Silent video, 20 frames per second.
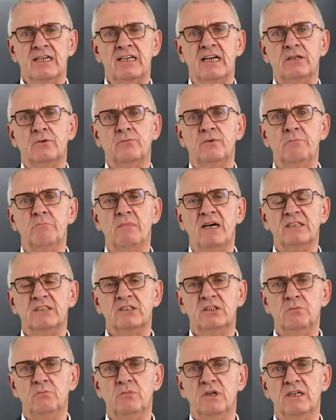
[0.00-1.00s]
that we
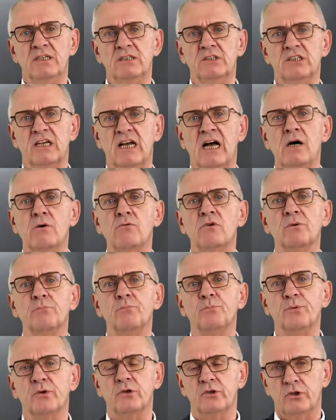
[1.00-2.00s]
maximize our
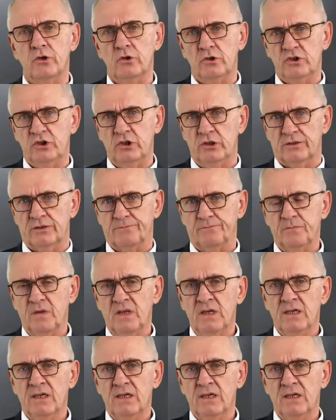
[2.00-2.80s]
production,